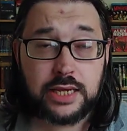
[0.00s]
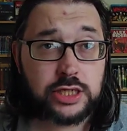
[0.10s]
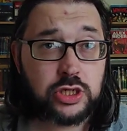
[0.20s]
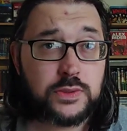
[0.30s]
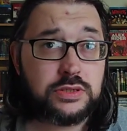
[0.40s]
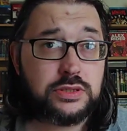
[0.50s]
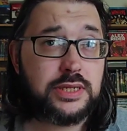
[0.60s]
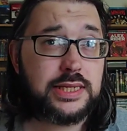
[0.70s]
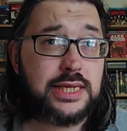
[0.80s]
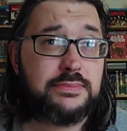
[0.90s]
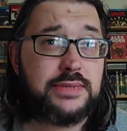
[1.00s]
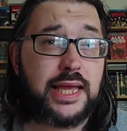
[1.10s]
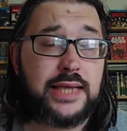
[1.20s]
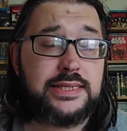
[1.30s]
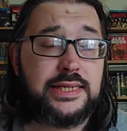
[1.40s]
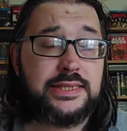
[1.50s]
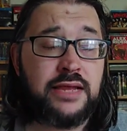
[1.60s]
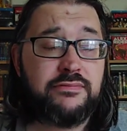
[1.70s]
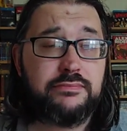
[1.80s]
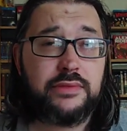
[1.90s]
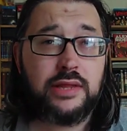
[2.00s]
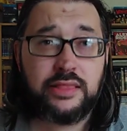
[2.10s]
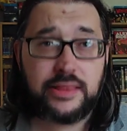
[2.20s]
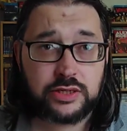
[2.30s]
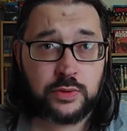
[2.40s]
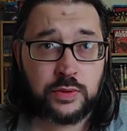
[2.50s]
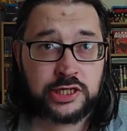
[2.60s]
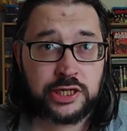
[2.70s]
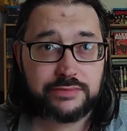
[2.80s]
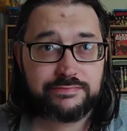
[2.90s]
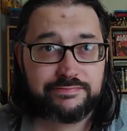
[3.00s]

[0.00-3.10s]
As always, until next time, take care, stay safe. And thanks for watching.